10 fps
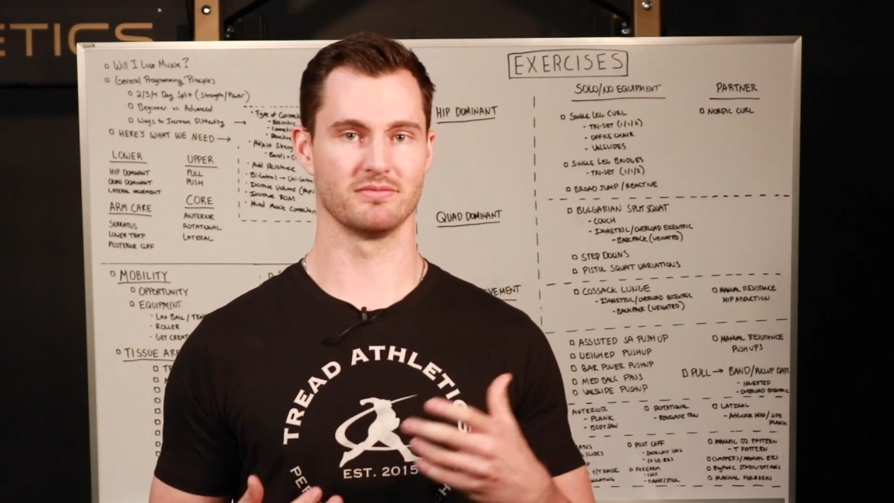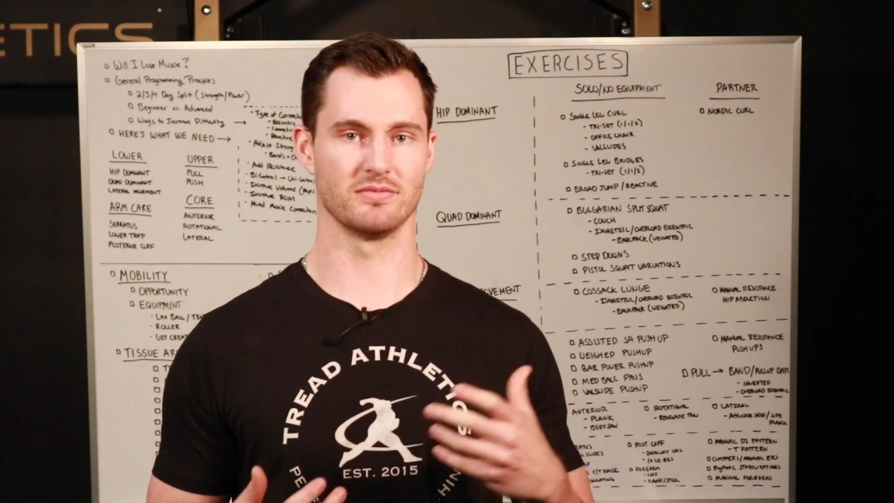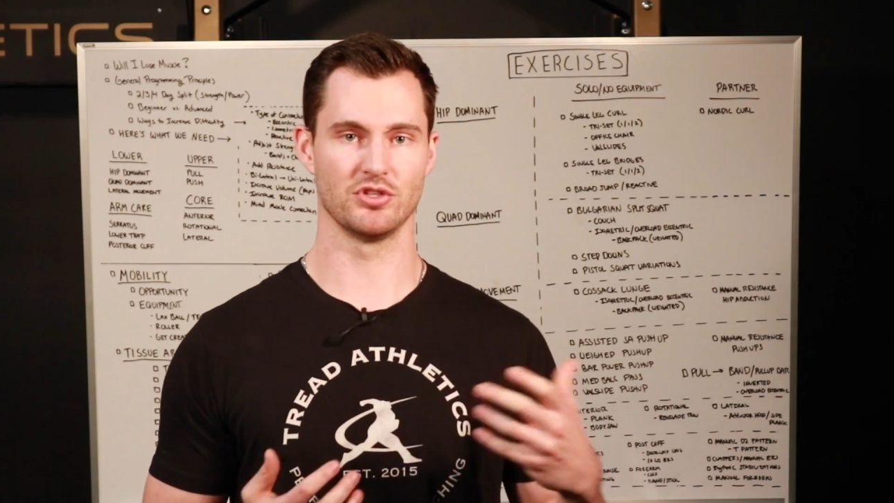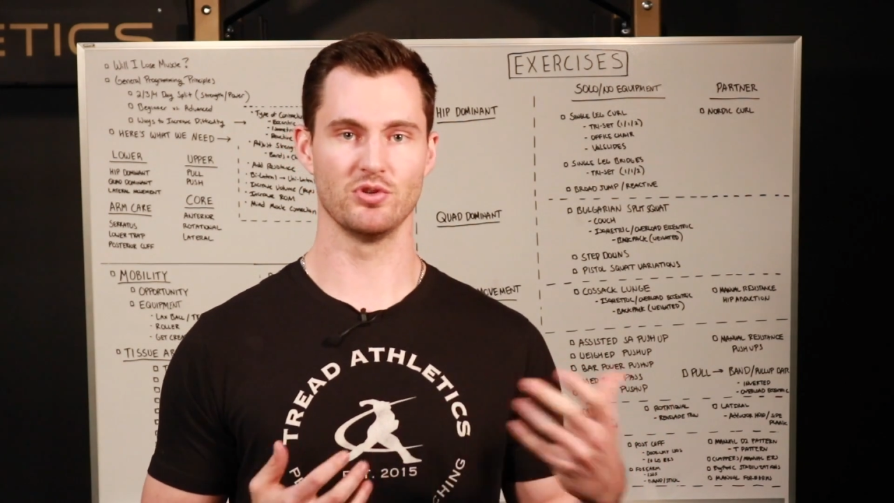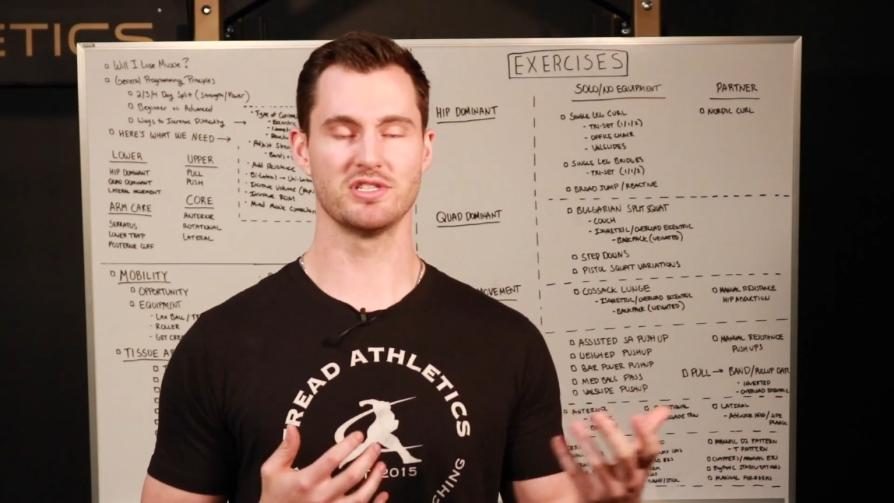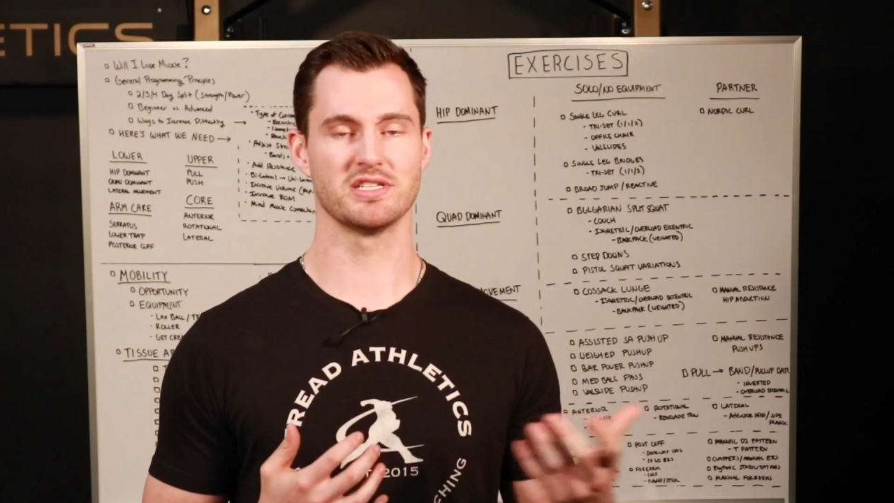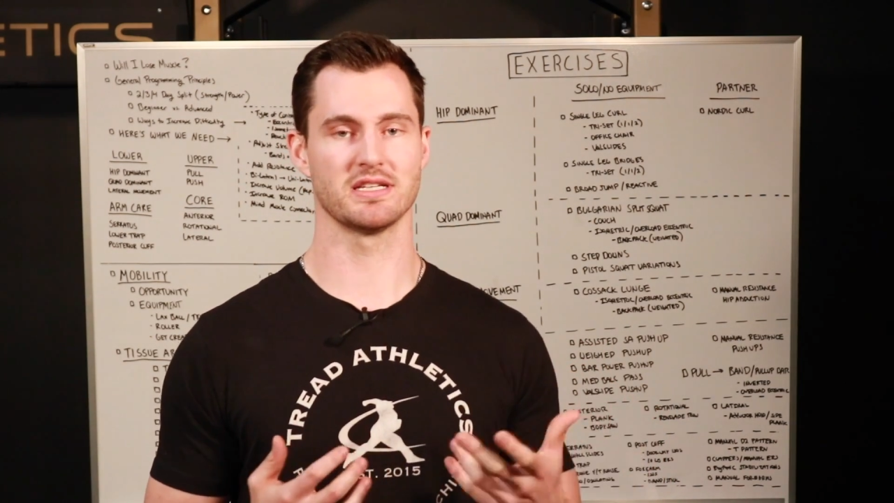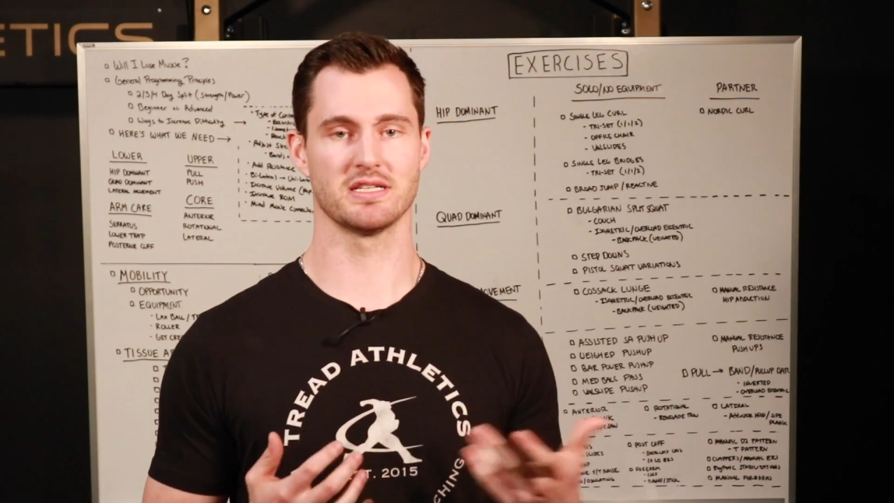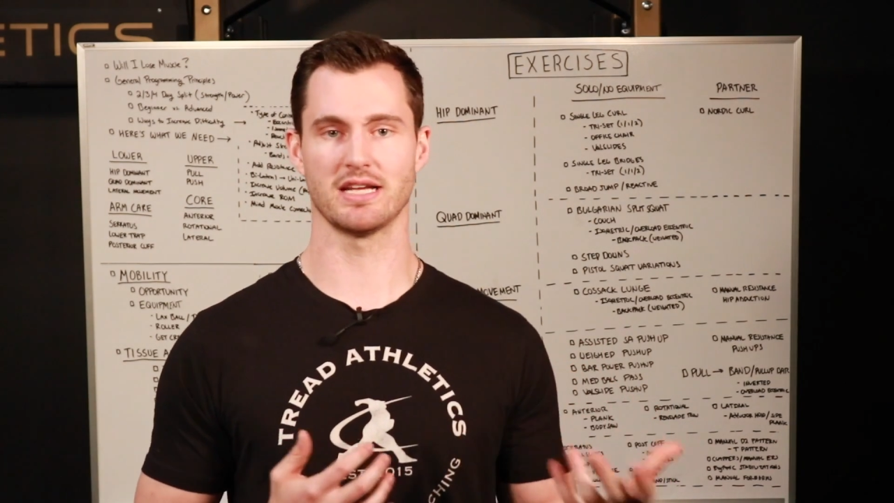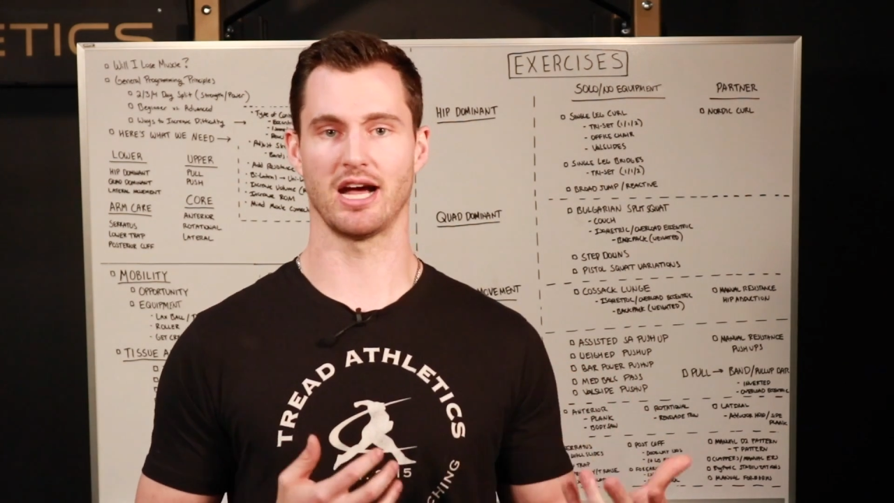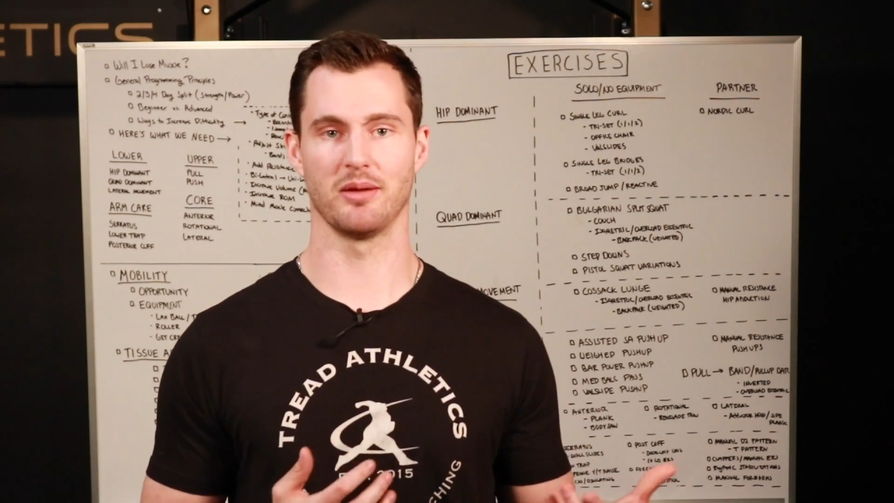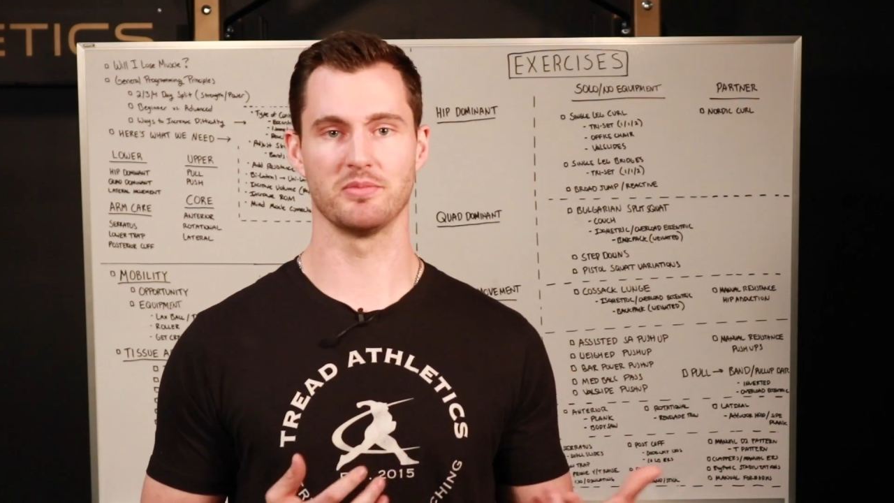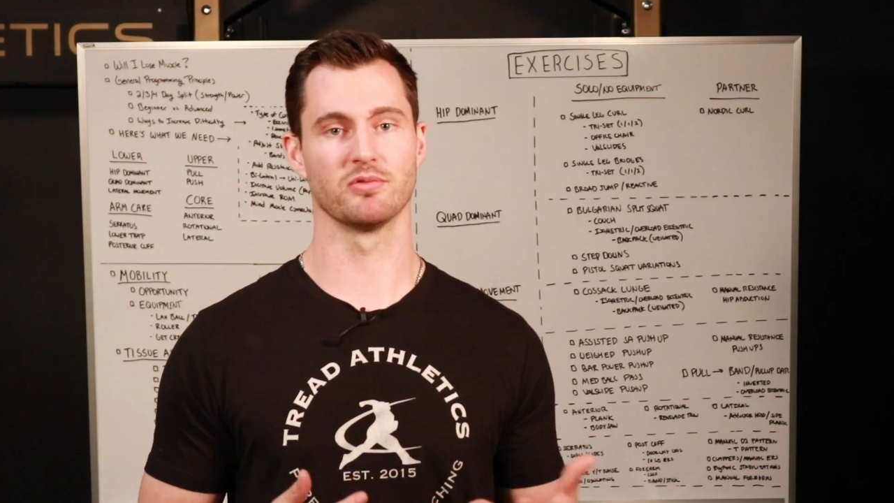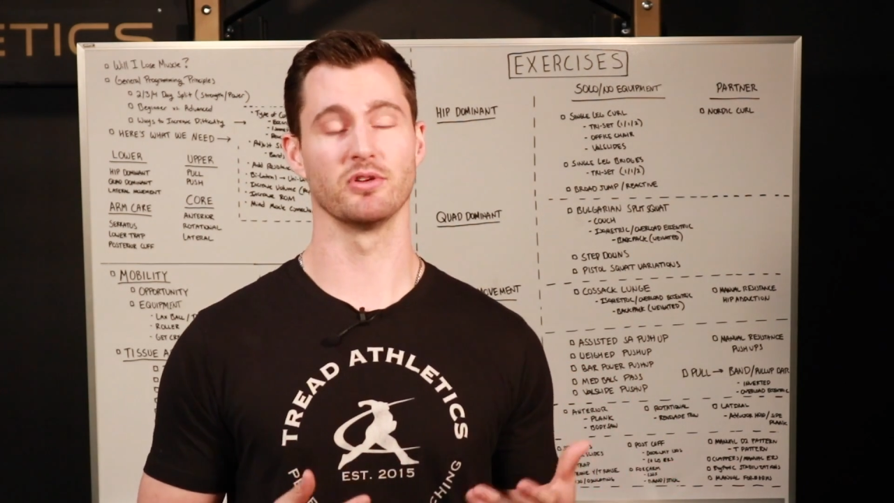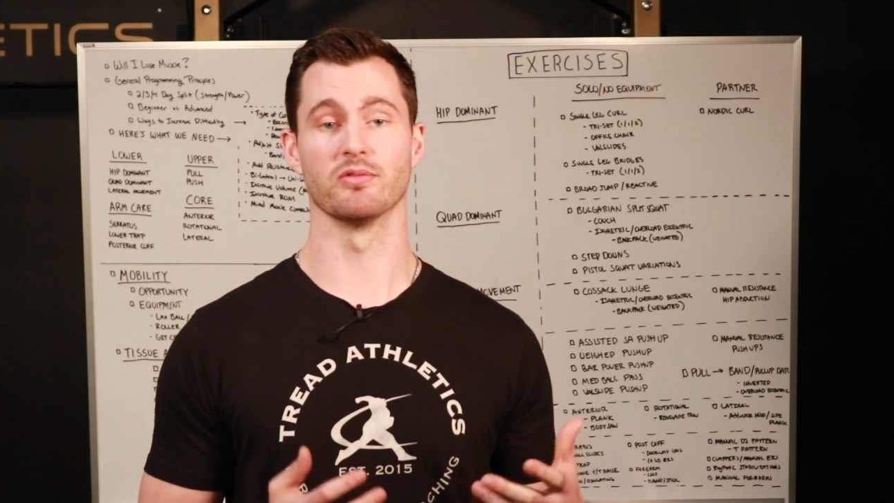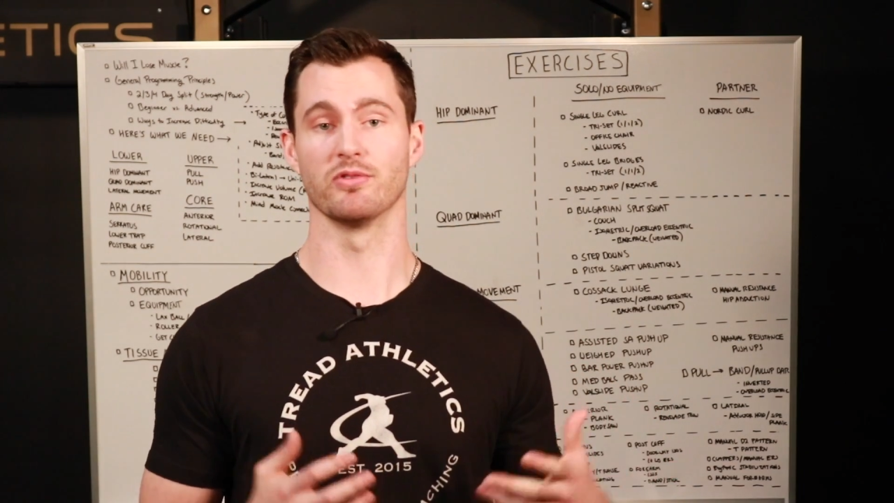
use this as a time to really